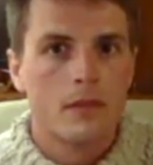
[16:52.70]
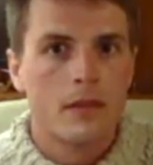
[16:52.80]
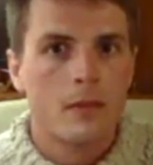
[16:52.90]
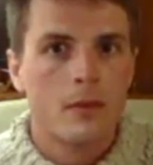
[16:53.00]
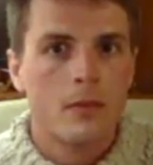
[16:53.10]

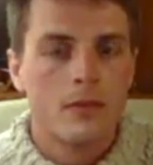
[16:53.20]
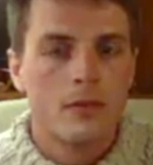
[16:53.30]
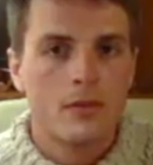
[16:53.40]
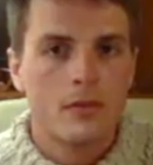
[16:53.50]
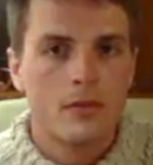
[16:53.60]
Take a moment
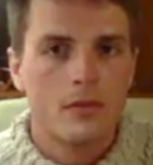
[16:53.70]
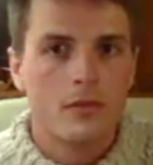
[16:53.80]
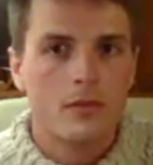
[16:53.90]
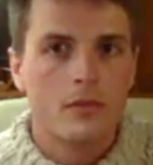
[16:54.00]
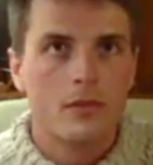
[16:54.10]
to
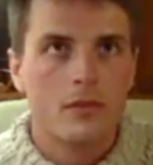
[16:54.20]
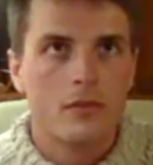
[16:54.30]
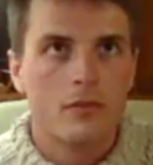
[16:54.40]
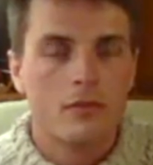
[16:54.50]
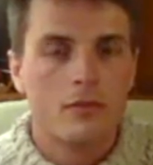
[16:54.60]

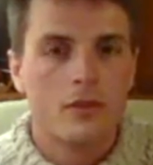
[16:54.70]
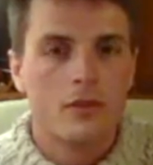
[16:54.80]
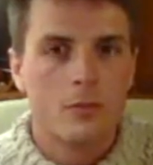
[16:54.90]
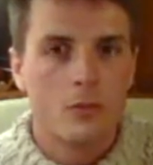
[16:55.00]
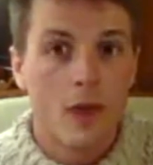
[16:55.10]

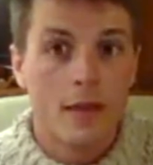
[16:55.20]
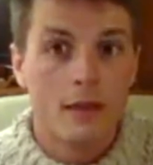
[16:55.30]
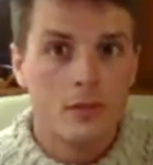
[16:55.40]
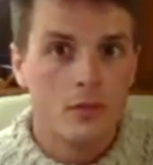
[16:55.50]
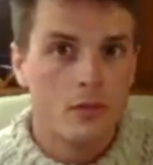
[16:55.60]
feel some
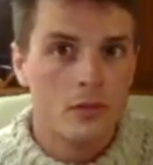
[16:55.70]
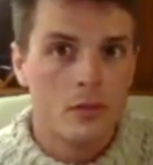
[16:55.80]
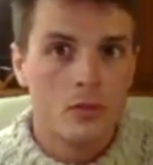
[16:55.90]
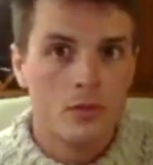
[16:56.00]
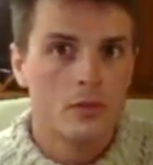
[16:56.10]
gratitude
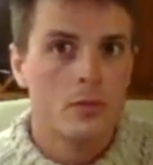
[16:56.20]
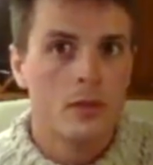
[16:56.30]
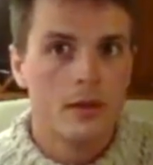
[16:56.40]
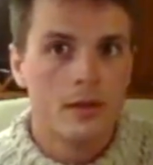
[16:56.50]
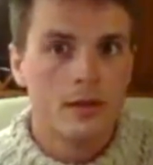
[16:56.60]
towards your
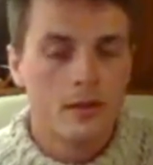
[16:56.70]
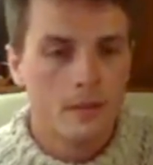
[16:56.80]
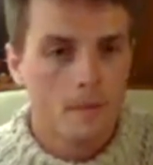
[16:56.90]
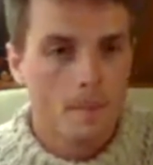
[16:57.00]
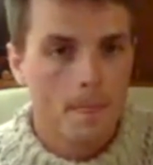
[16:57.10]
body
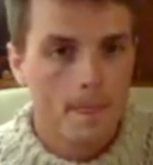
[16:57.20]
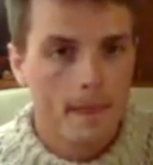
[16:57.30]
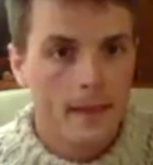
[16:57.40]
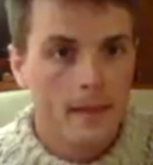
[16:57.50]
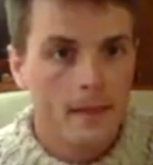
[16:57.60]

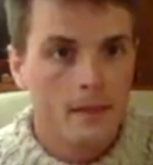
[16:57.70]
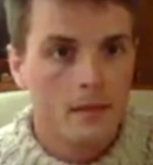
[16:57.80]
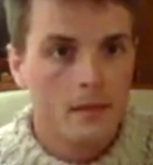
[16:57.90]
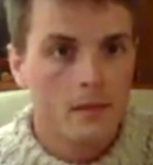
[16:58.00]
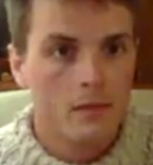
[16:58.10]

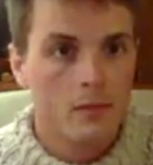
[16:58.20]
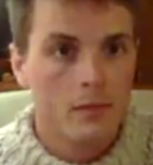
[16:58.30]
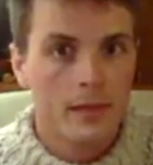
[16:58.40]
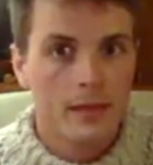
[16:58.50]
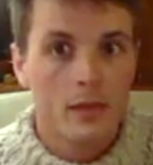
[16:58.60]
and for
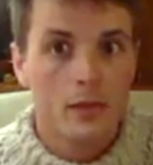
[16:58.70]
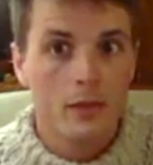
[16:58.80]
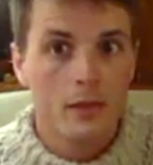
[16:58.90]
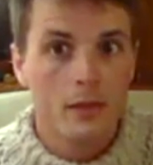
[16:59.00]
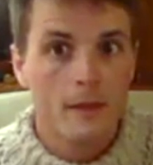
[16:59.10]
being
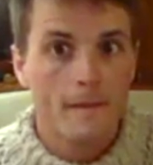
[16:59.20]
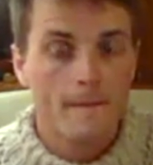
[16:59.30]
healthy.